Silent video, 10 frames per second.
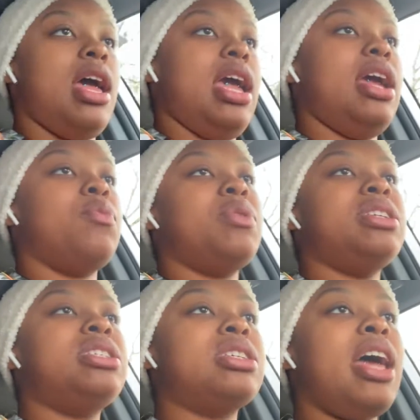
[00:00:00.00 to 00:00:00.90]
and
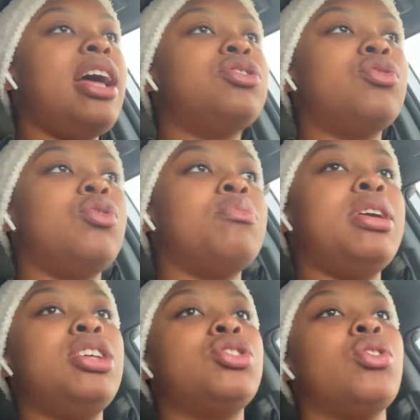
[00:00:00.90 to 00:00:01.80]
reschedule
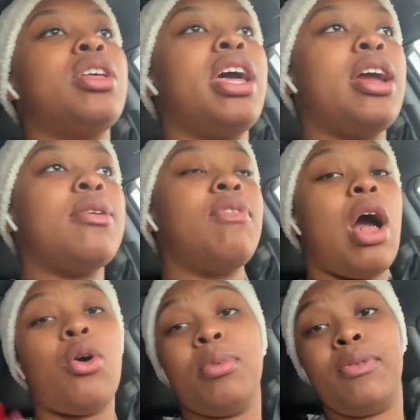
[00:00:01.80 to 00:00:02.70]
me so the hair
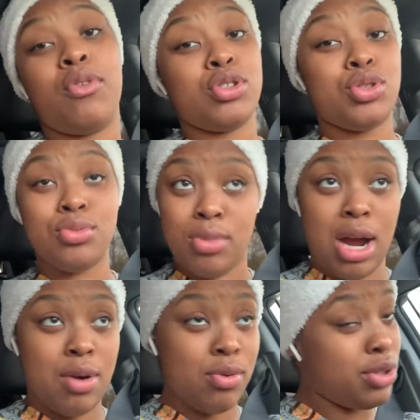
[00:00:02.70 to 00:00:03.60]
block will be for
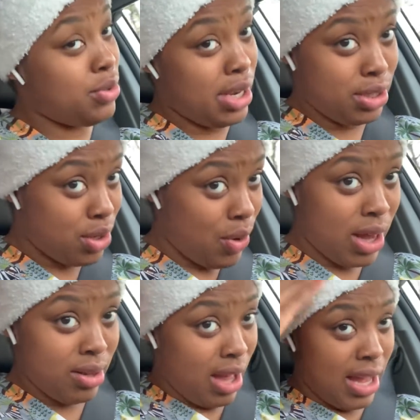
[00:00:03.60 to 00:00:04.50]
tomorrow because you guys know
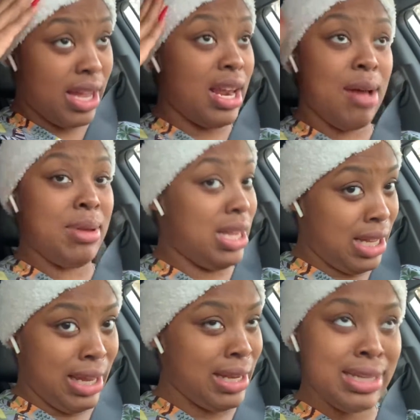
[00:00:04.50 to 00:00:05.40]
I, I, cannot be looking
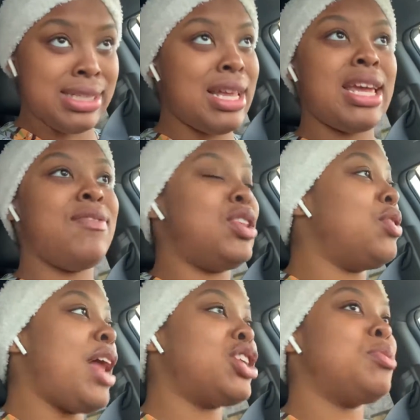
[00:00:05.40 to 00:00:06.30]
like this like even though
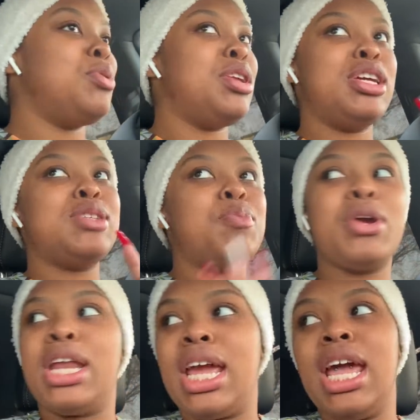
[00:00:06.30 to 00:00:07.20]
natural beauty is
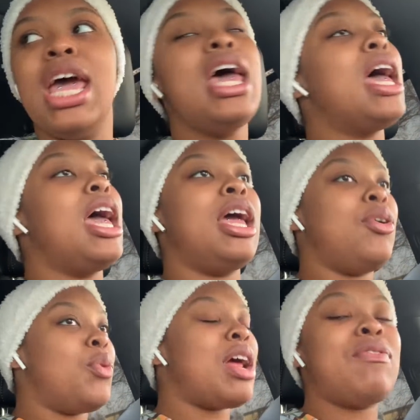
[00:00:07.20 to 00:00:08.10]
pretty
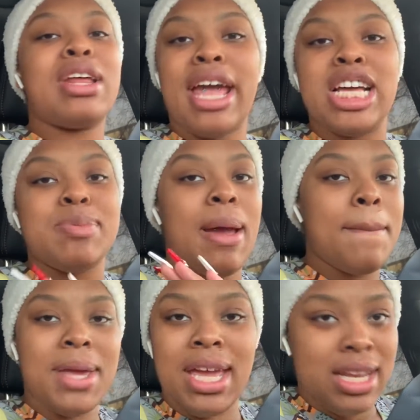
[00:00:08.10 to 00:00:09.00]
and whatever the case might
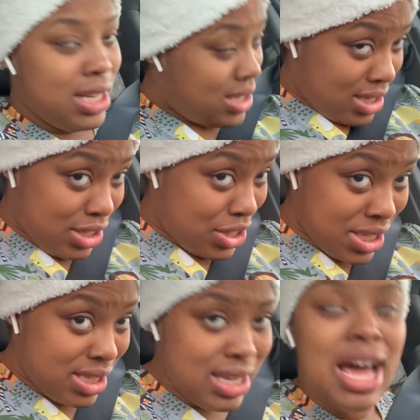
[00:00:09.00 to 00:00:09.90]
be this is
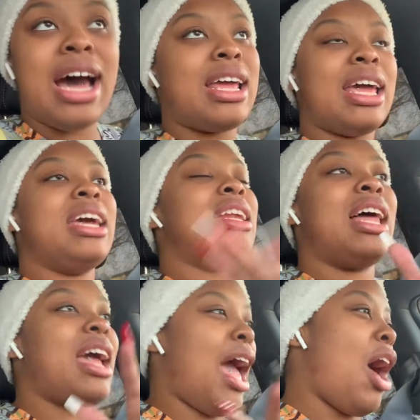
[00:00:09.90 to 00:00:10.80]
just not it
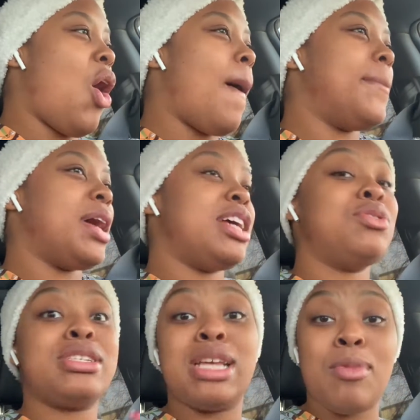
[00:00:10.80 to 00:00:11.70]
like at all but i
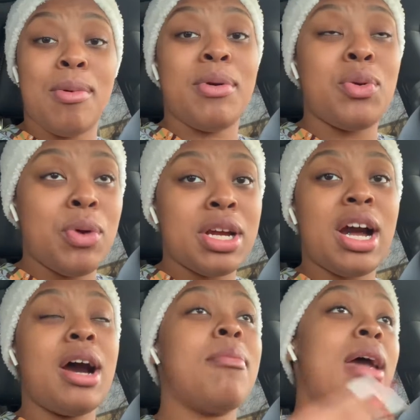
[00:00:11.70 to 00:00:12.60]
do say i'm on my way to work
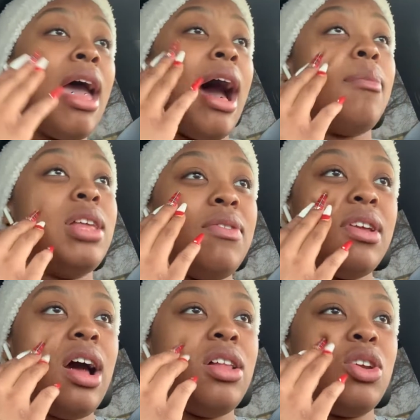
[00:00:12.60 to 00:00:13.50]
um i'm
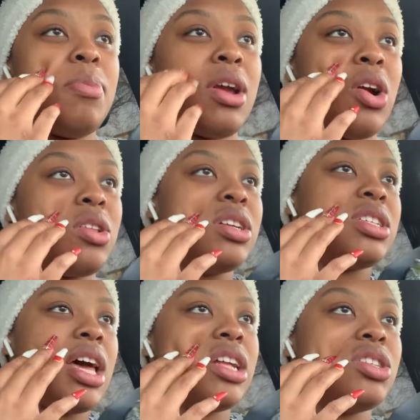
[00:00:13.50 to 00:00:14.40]
leaving out a little bit early
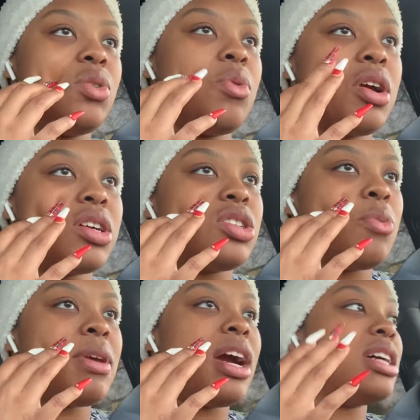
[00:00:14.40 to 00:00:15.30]
to head to work so
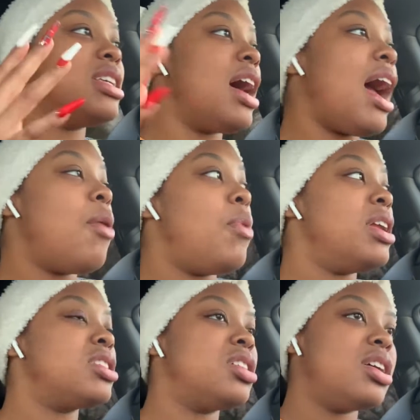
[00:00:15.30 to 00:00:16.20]
because i, I
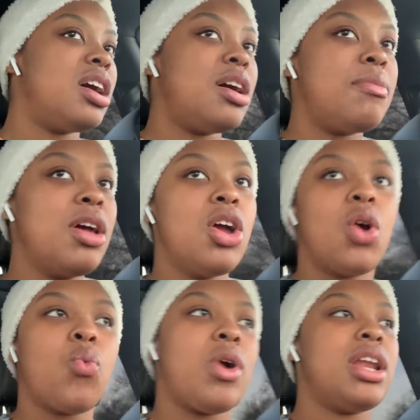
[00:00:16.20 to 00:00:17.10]
wanted to um
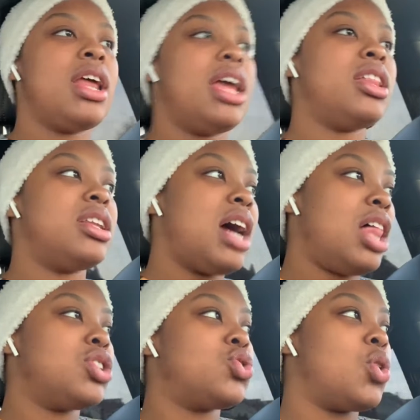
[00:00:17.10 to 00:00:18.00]
run in the
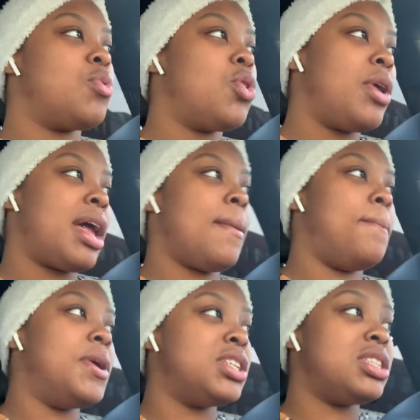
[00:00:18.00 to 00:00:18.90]
dollar store real quick and
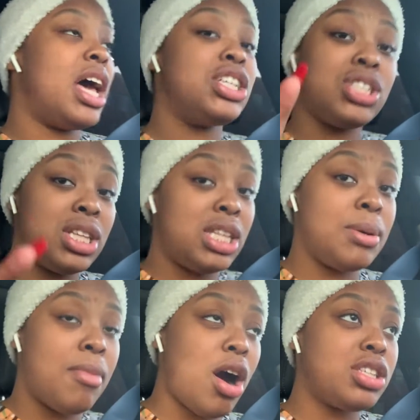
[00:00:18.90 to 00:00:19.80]
potentially the
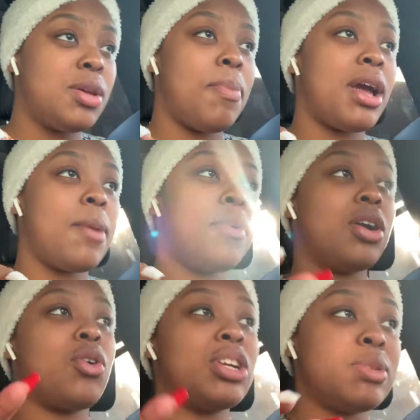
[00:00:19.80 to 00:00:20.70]
mall to pick up a
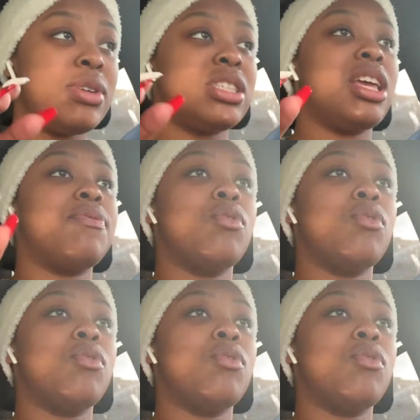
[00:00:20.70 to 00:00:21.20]
christmas gift